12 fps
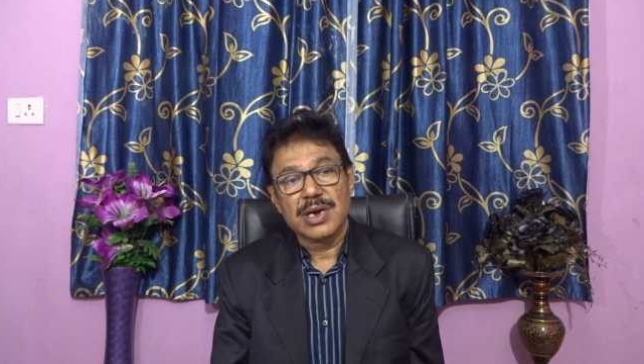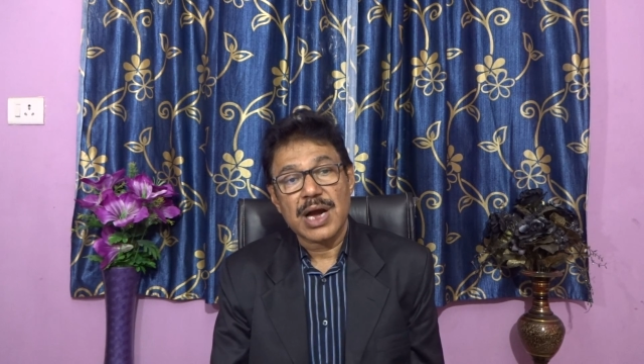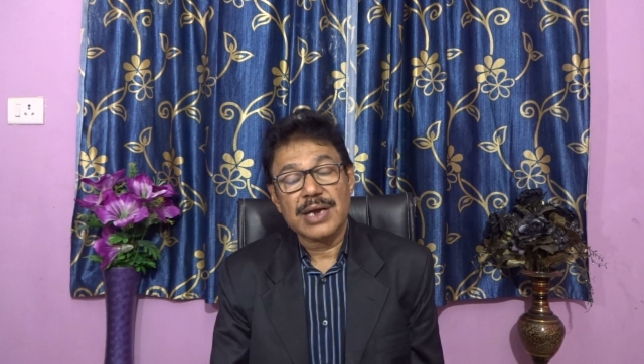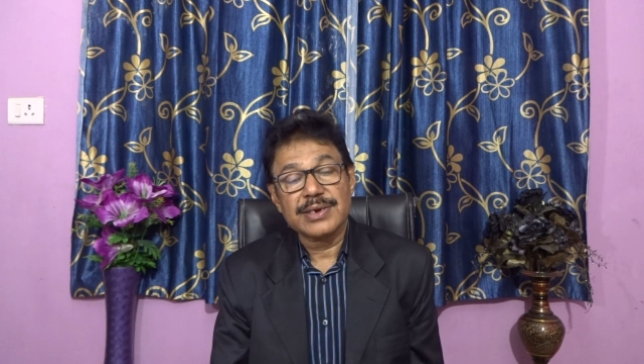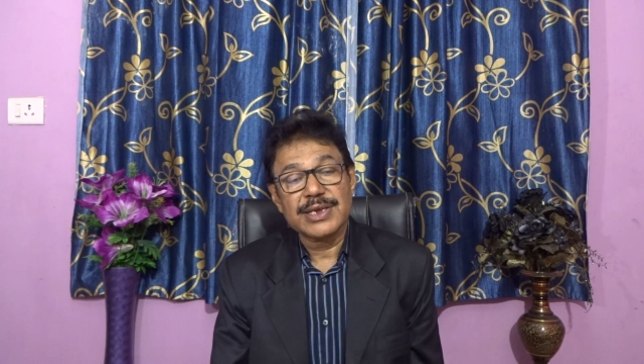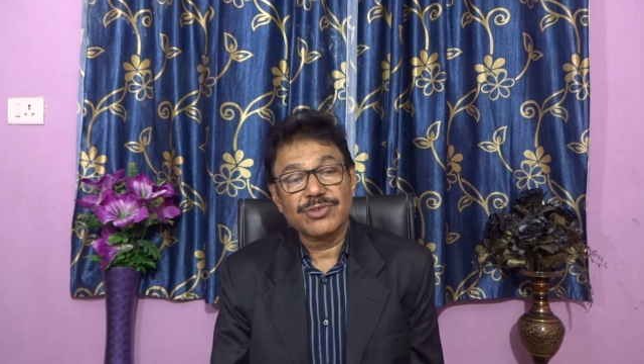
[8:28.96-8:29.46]

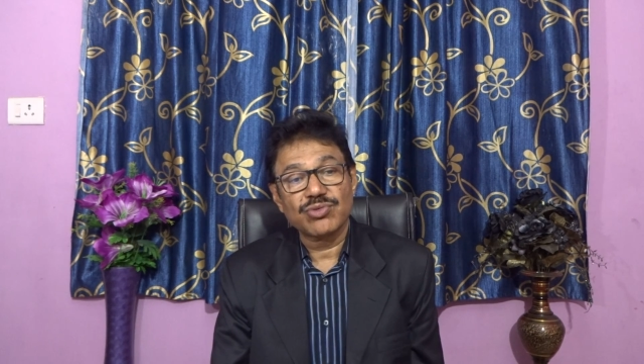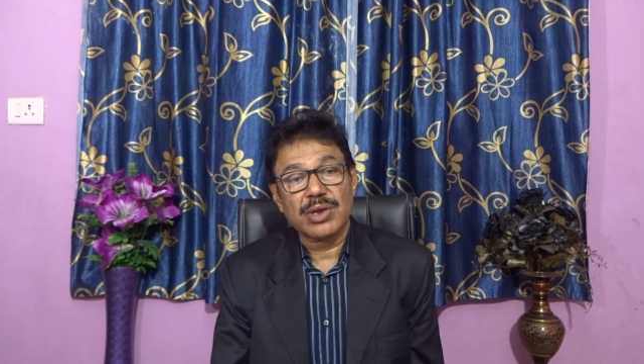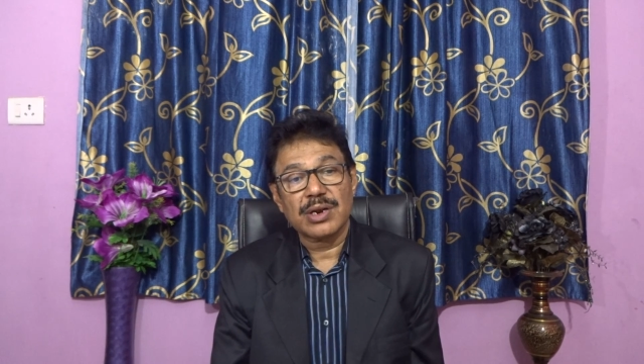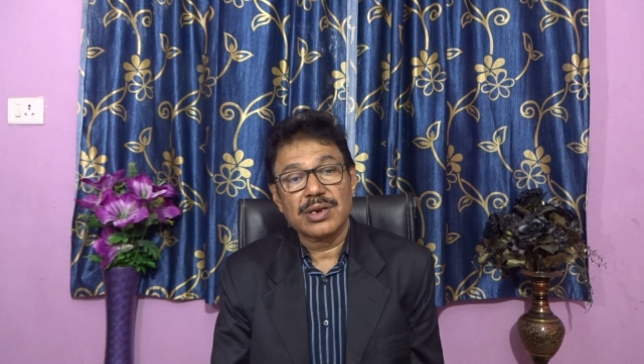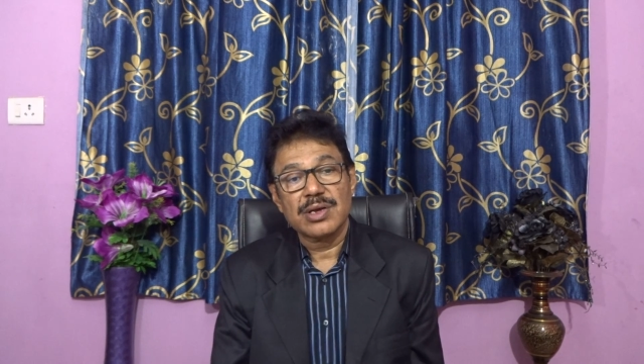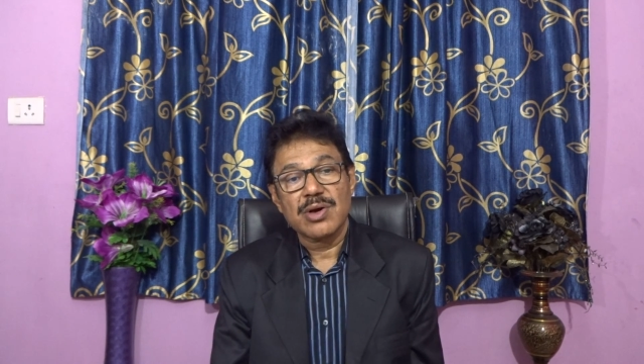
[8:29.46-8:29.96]

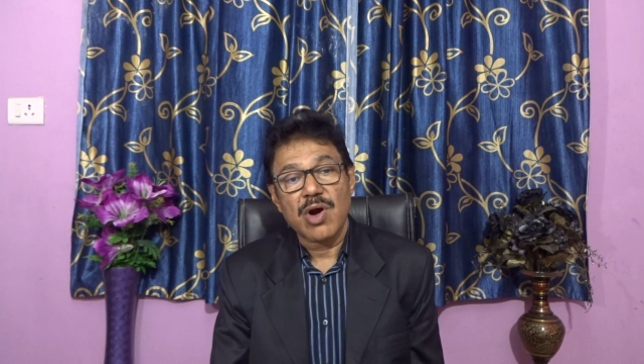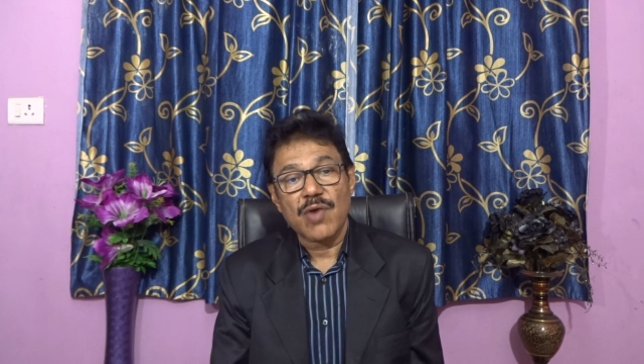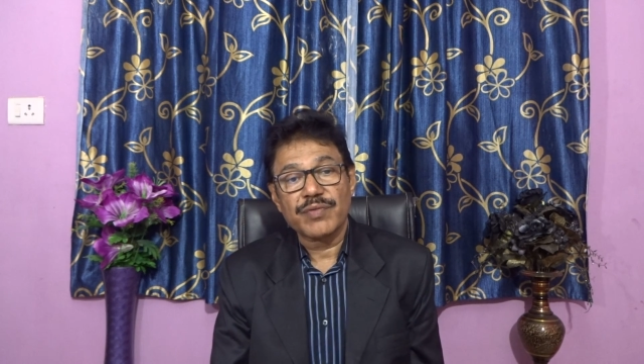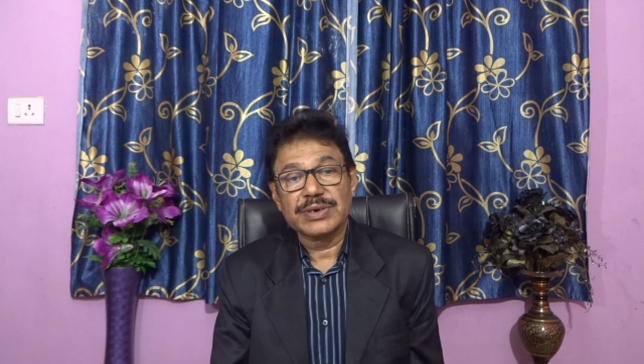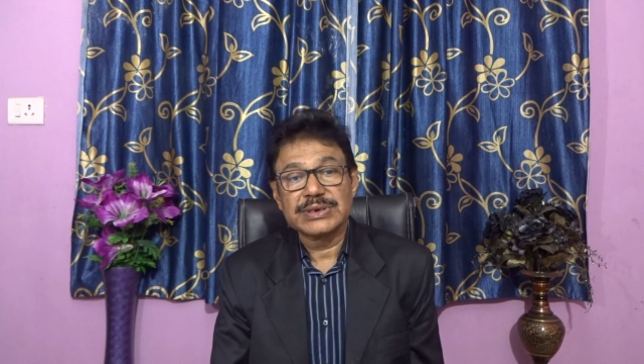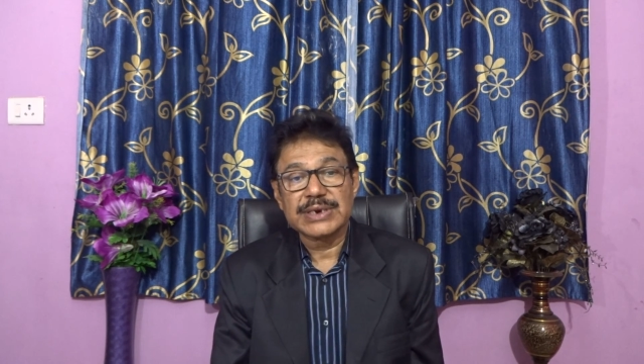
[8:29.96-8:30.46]
unnatural,
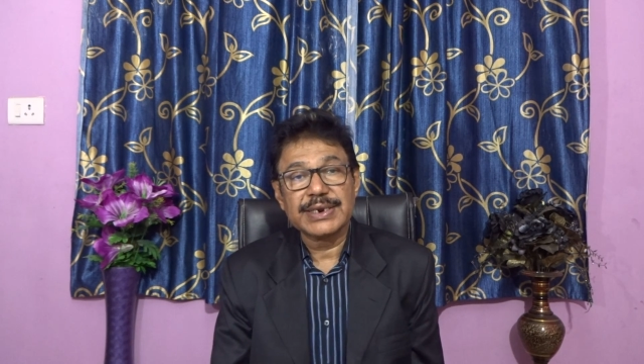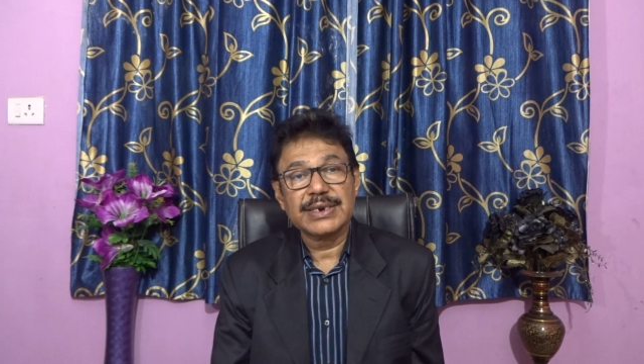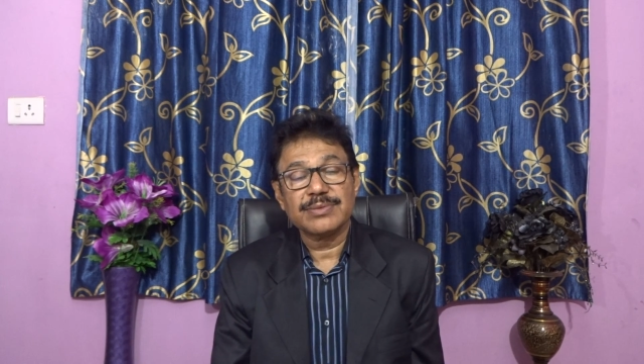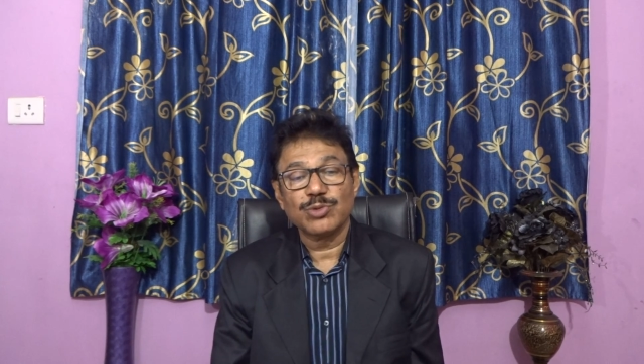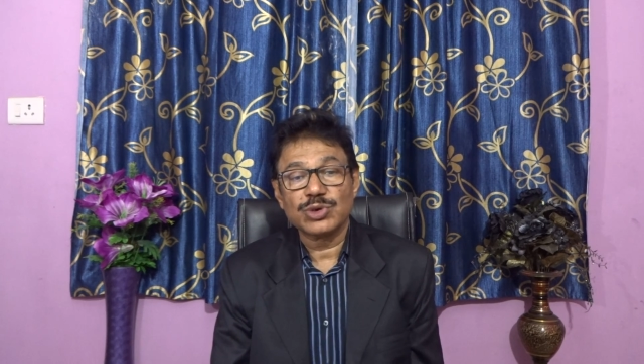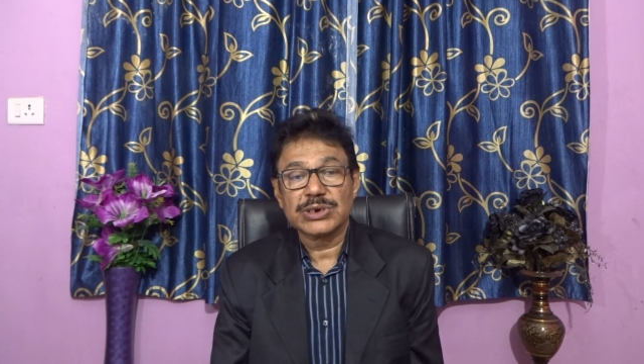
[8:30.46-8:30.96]
often
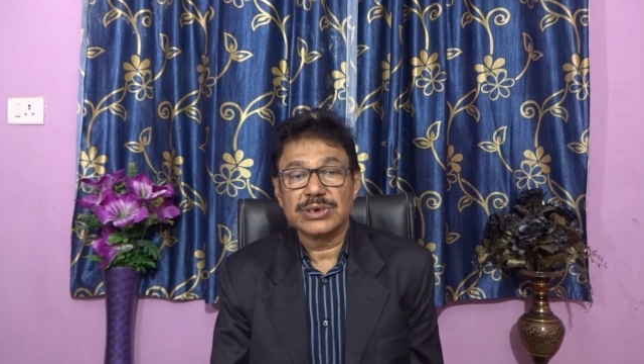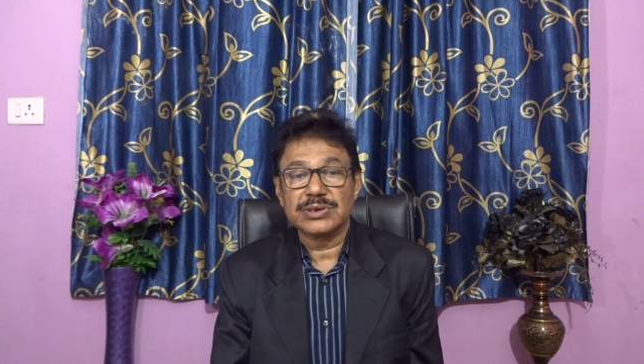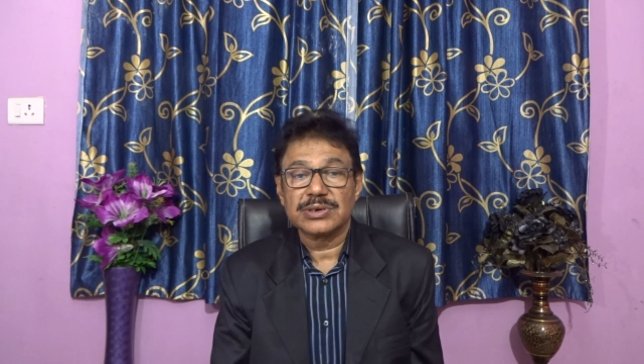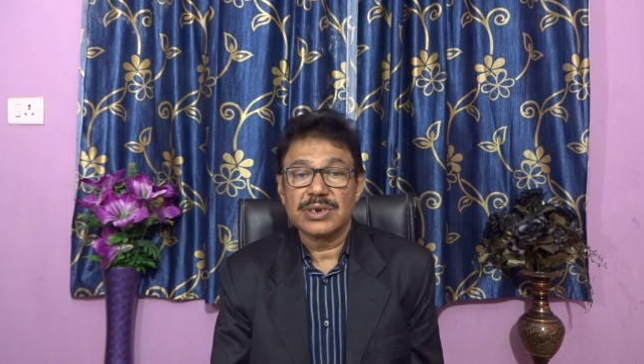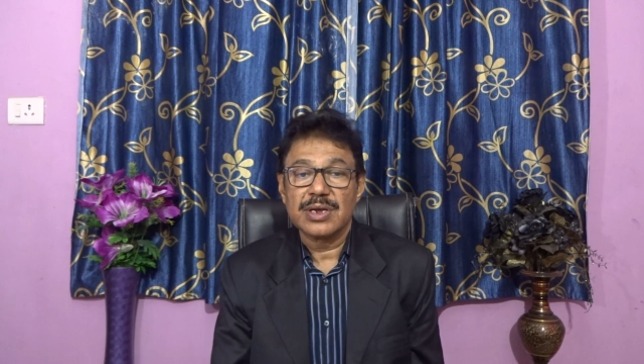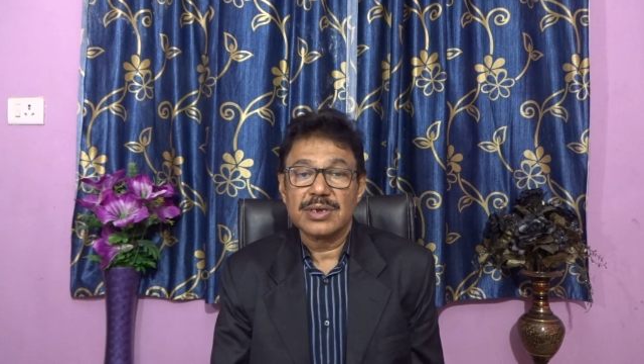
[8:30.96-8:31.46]
sudden
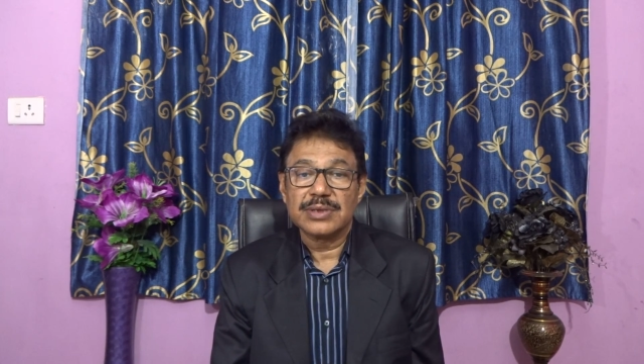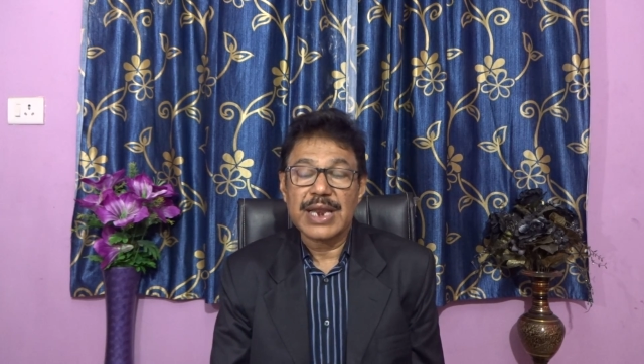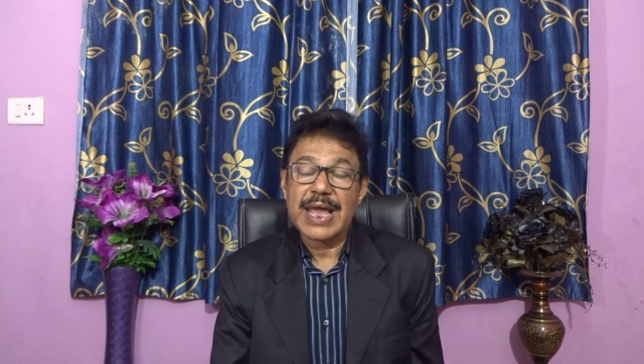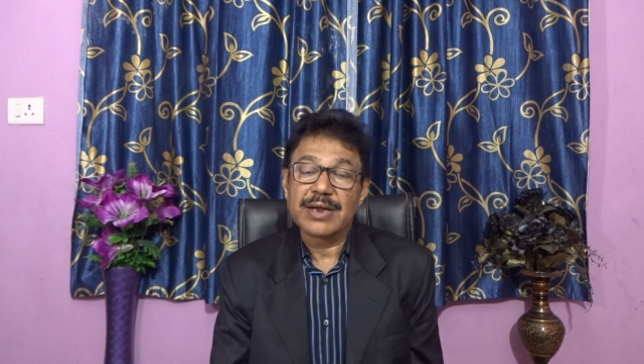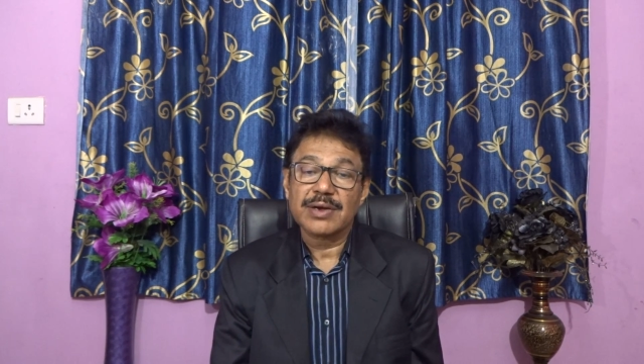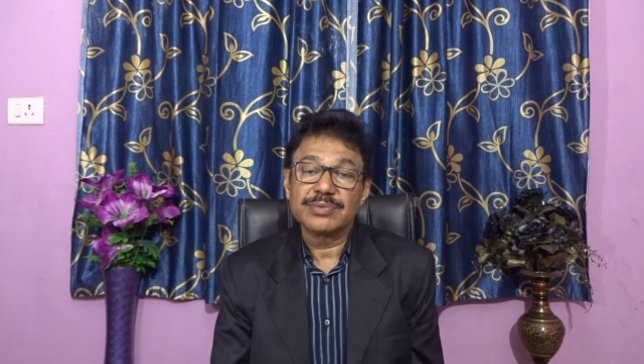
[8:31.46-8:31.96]
motions, the
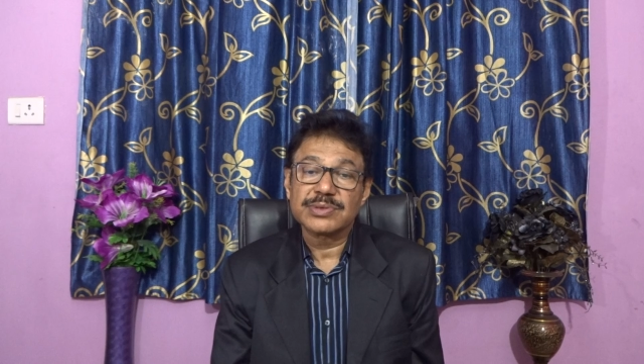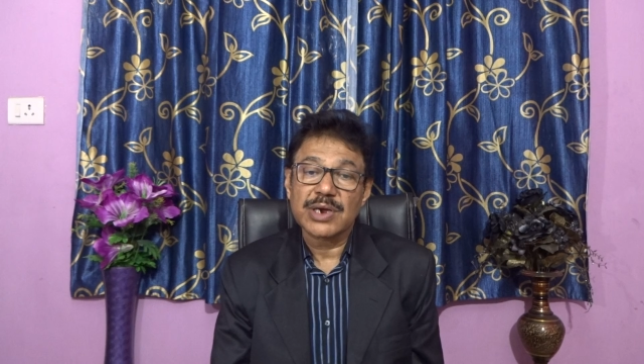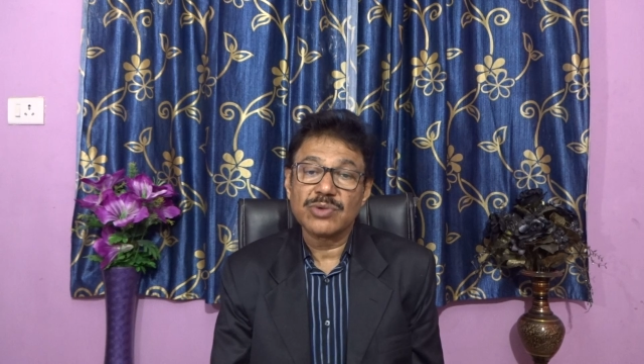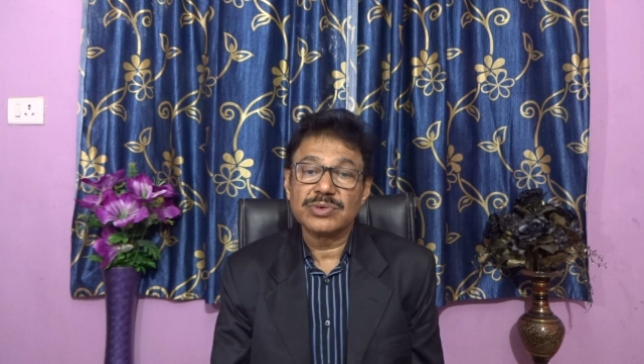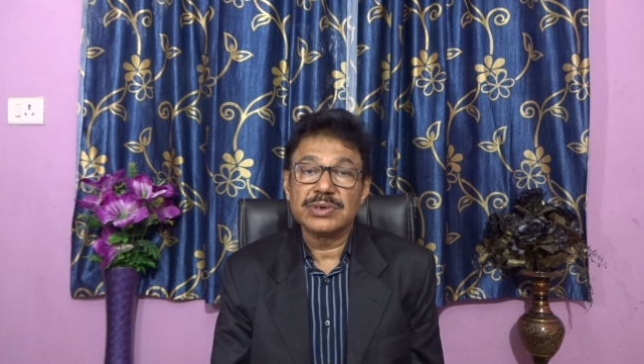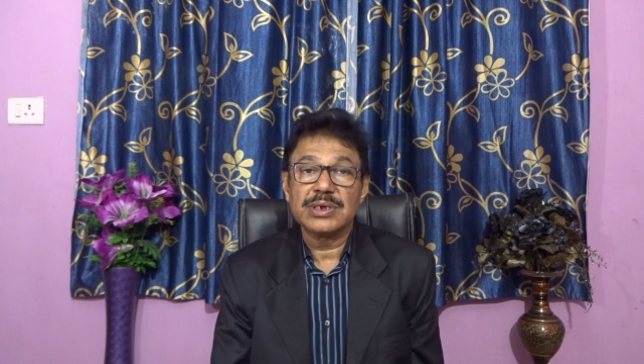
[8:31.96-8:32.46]
lack of
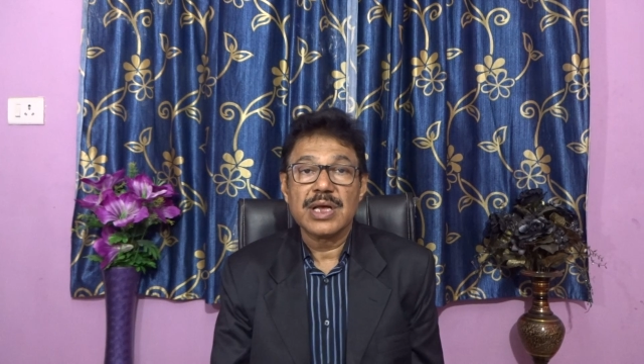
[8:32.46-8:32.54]
sound,